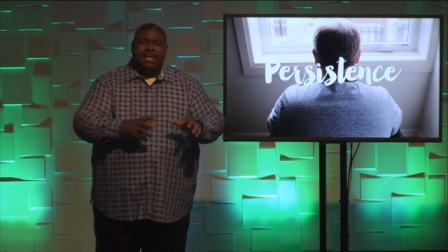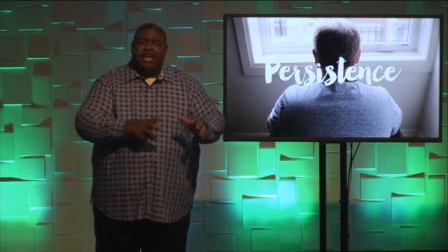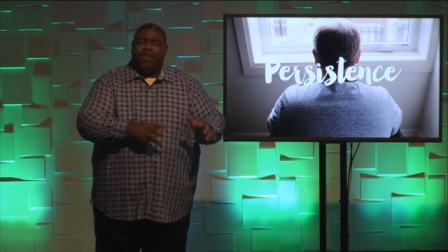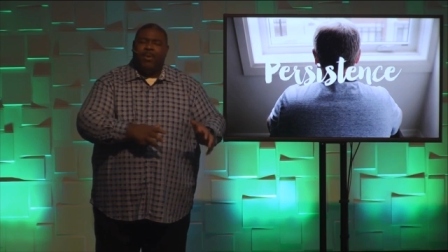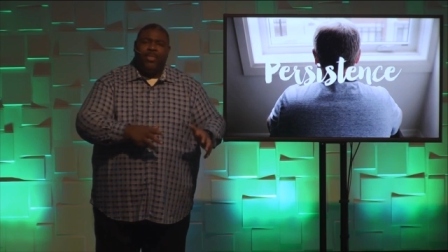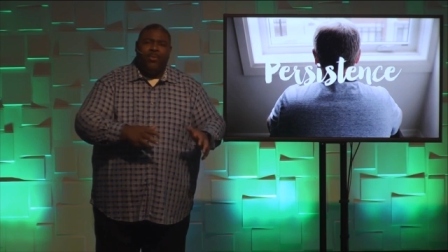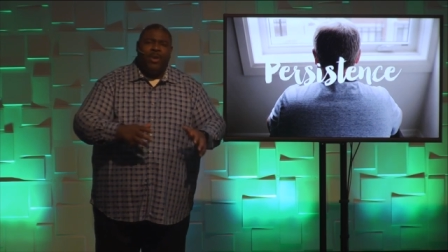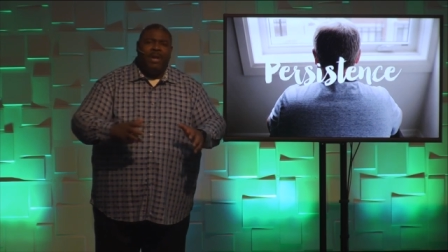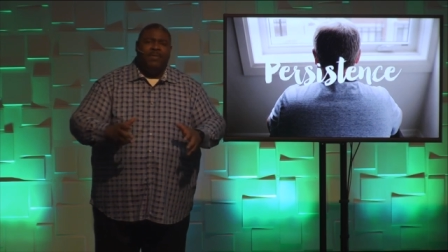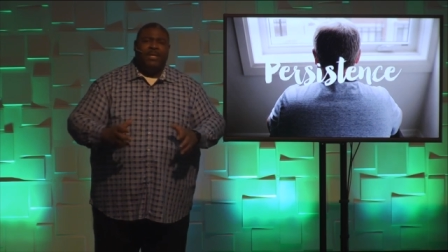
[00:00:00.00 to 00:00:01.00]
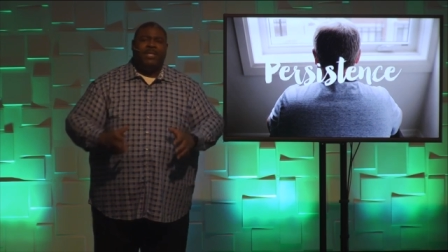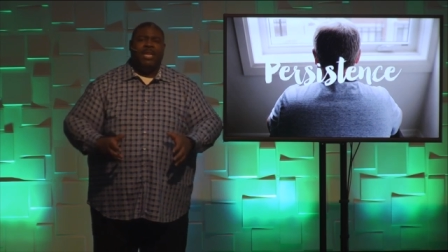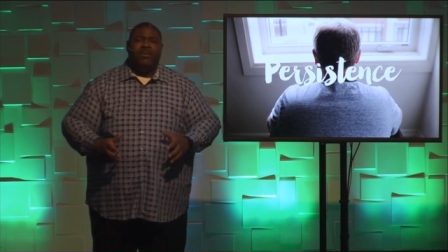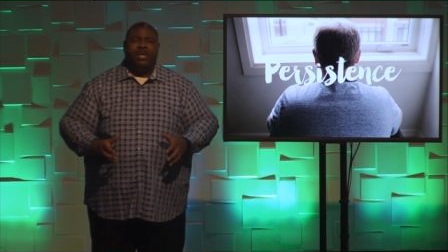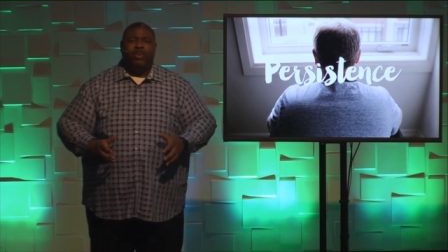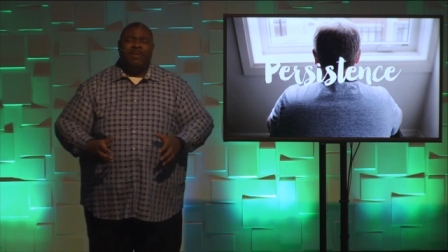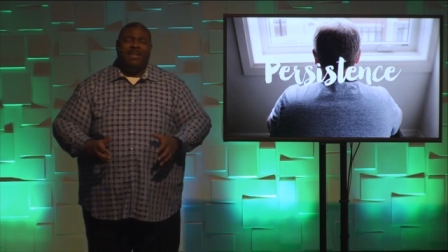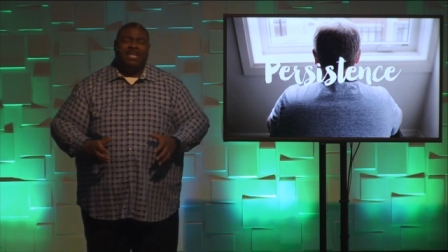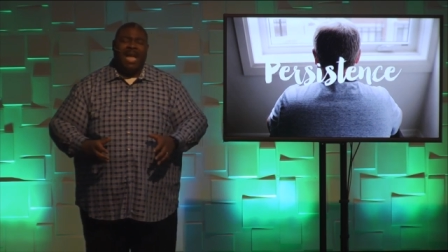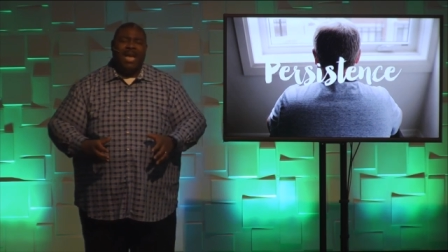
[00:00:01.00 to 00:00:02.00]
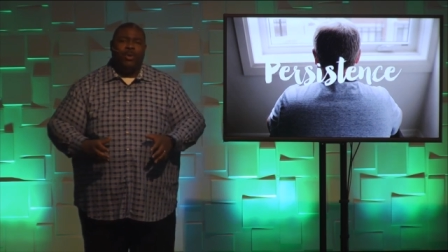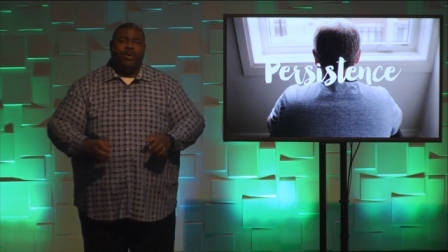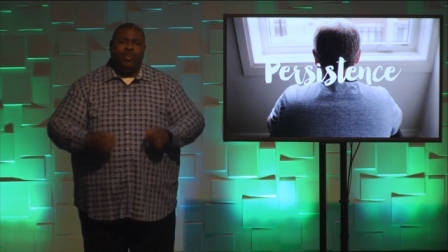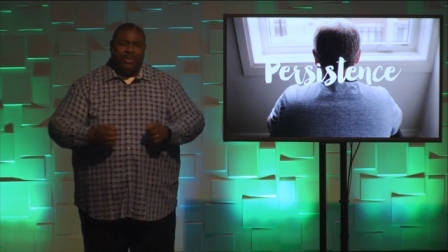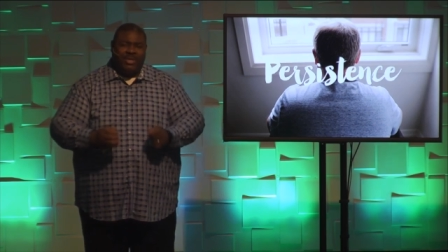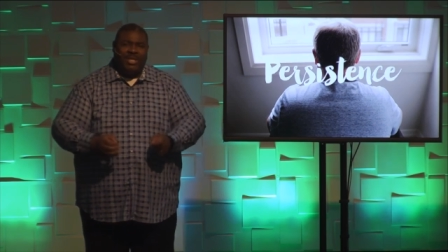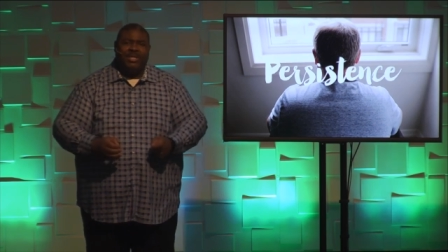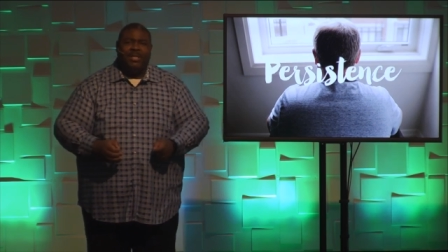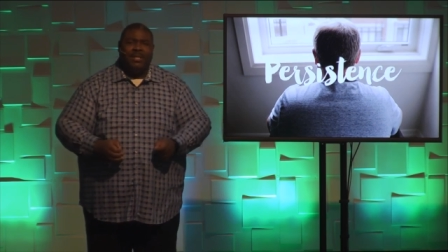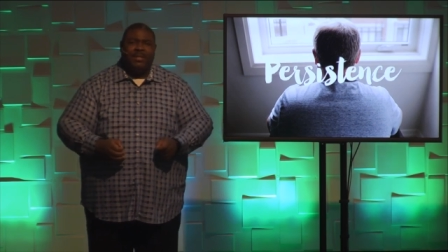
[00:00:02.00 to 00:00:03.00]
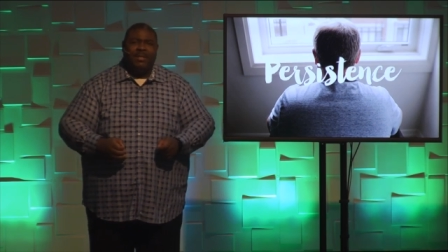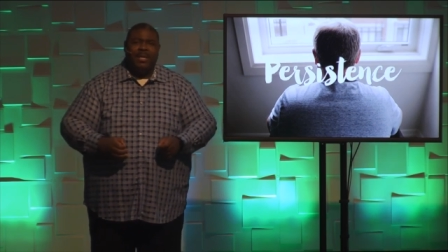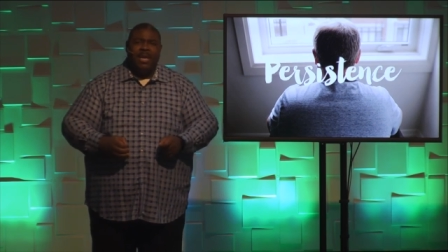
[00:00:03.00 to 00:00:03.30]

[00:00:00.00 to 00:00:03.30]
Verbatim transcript: number three of this series we've entitled Persistence.